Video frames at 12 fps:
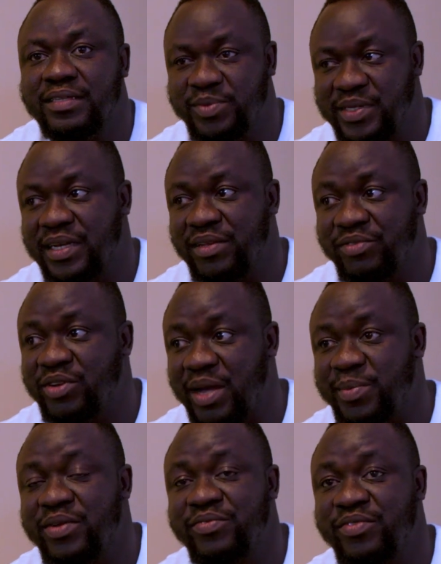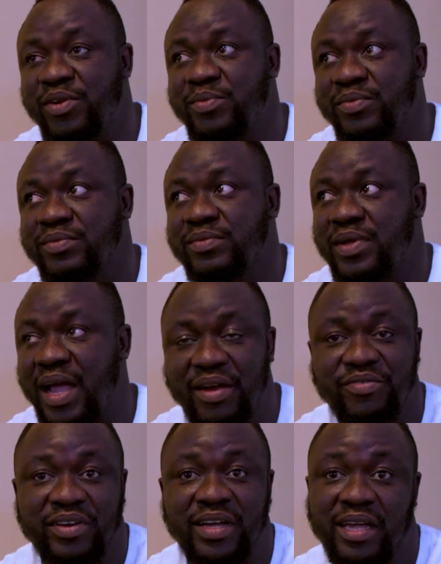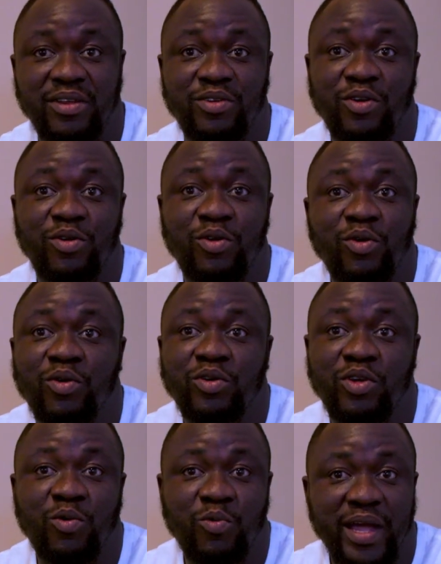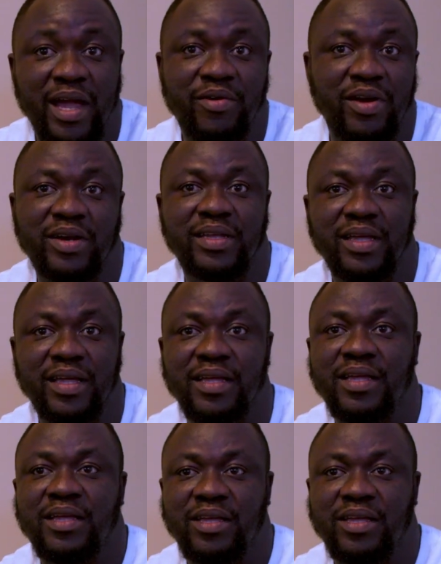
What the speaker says: especially if you're coming from Africa and you don't know your way around here.